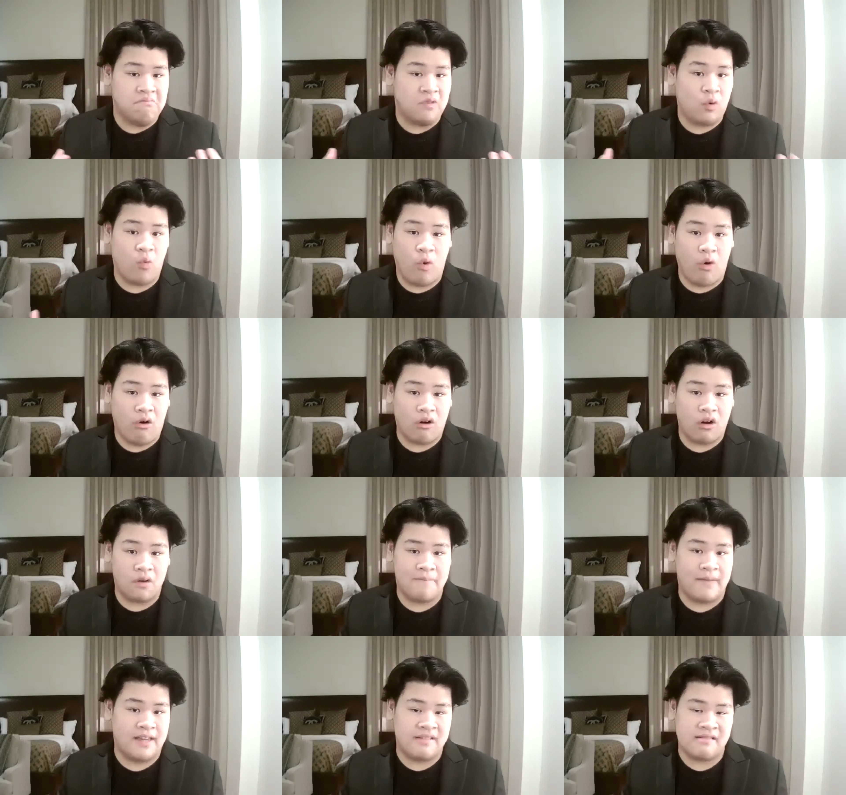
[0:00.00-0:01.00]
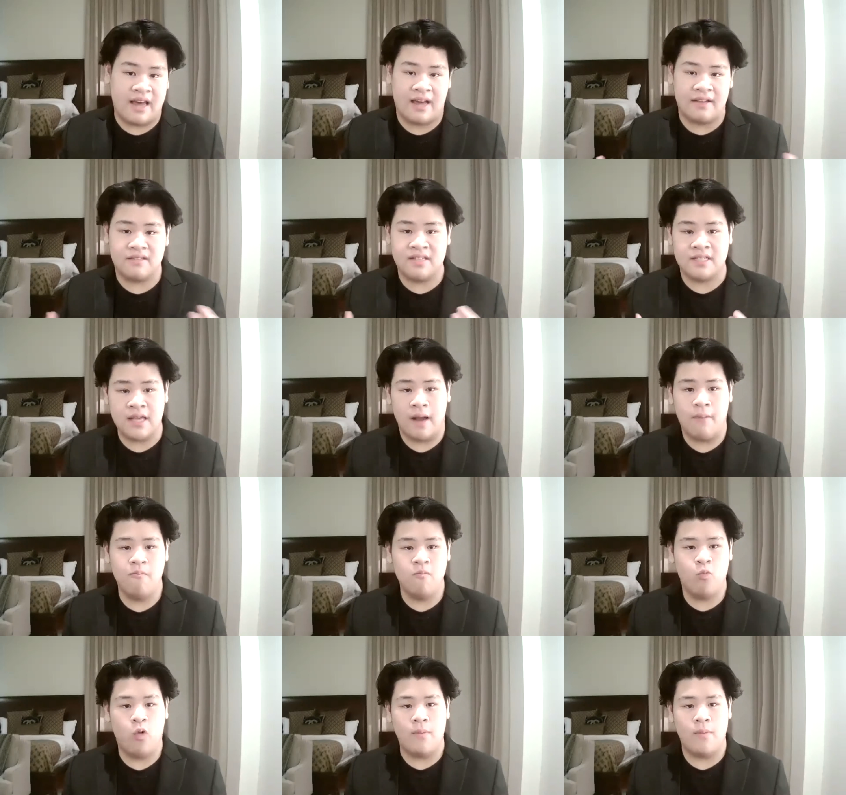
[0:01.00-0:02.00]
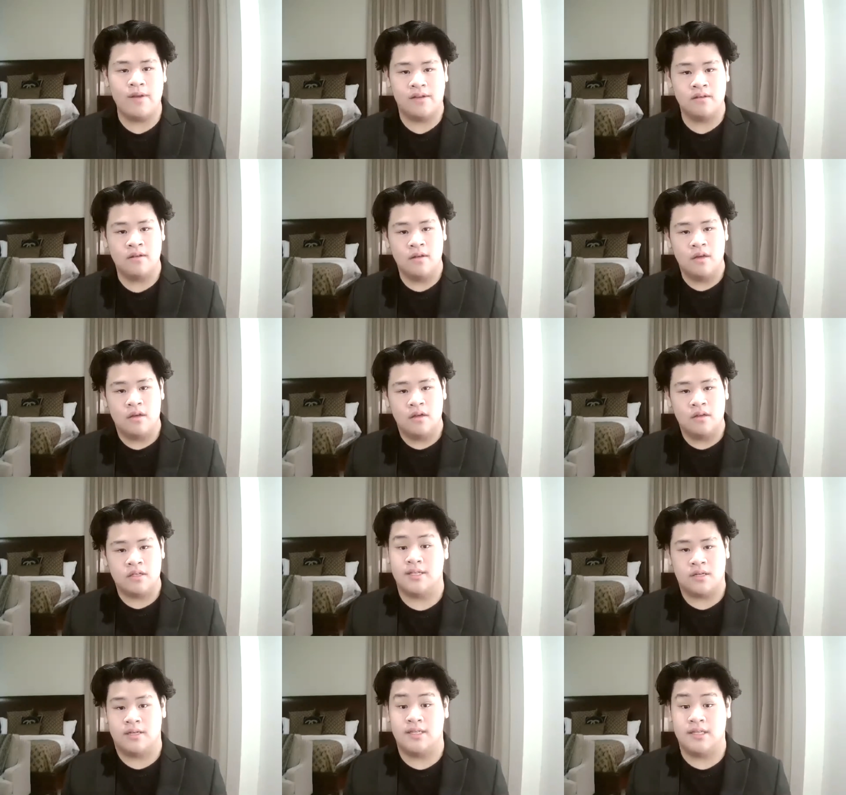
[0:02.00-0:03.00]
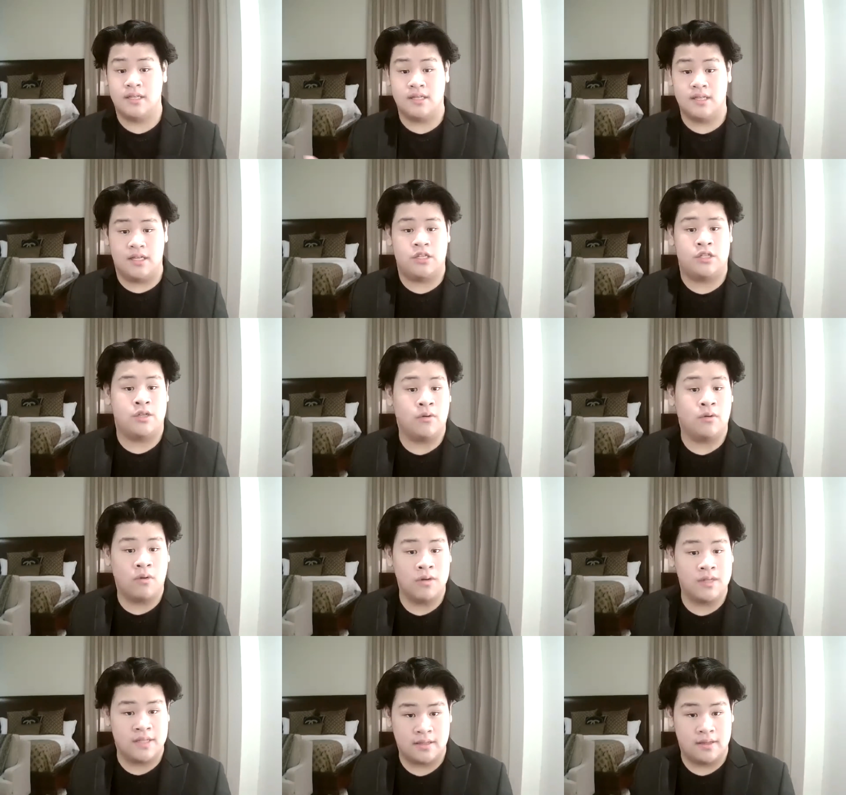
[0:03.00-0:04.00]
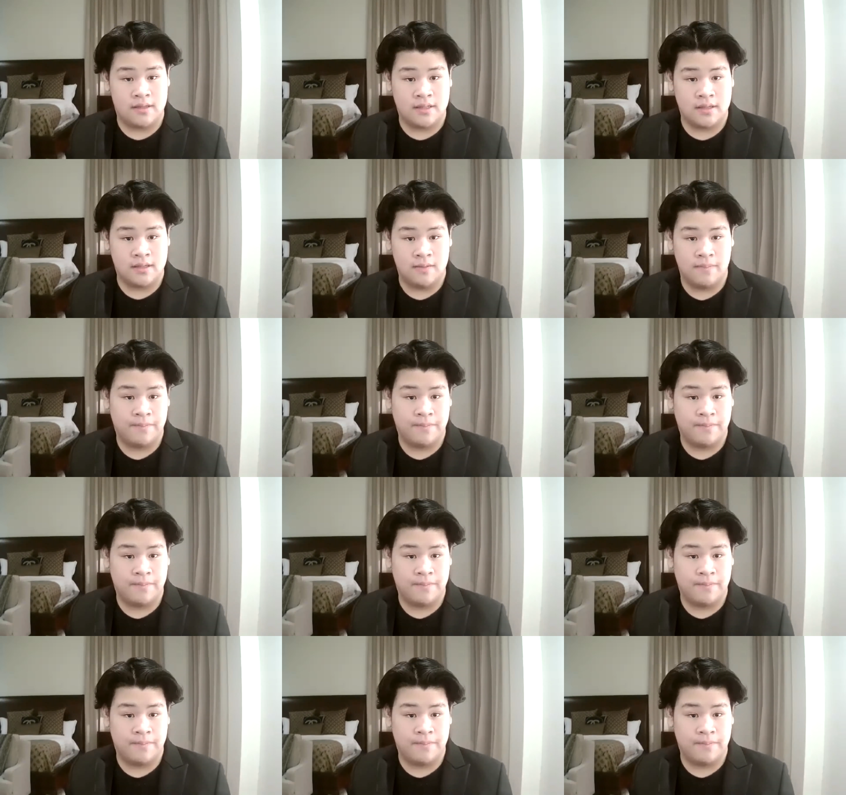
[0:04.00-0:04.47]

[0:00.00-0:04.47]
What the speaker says: the war, meant that some women started to ditch the corsets.